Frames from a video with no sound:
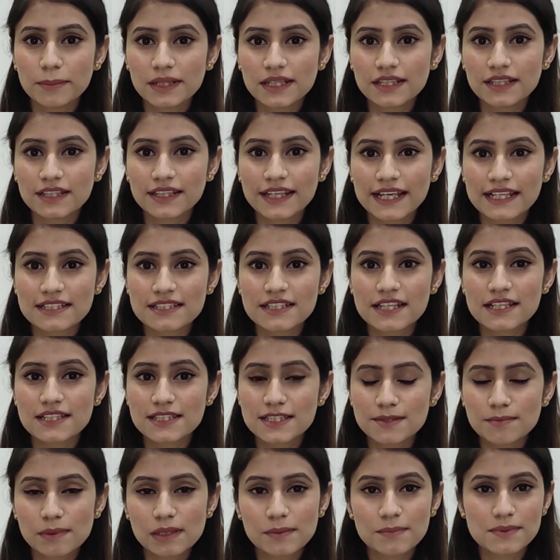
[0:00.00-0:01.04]
in
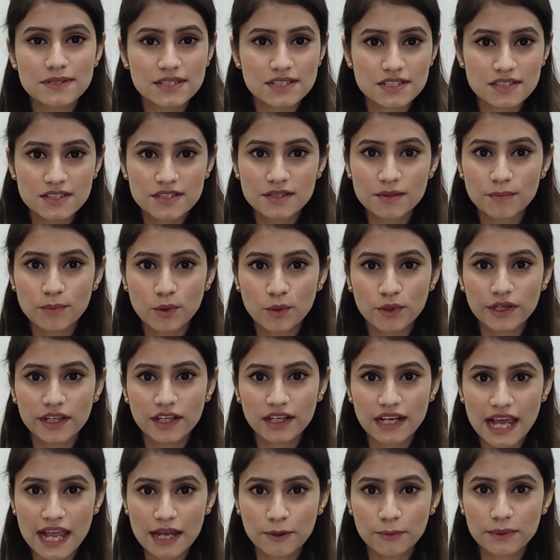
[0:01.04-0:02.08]
extensible business reporting
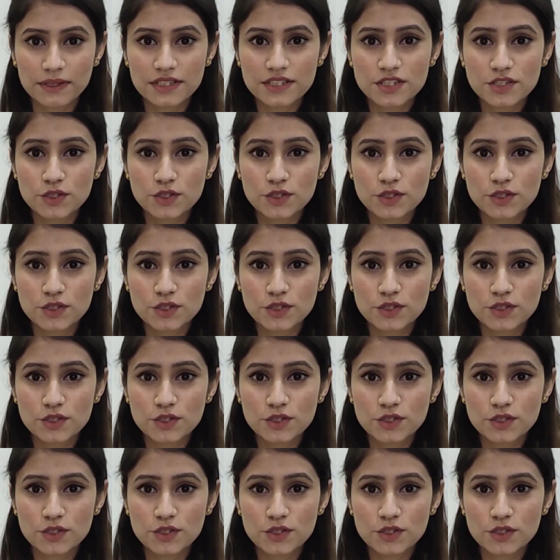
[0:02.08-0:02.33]
language,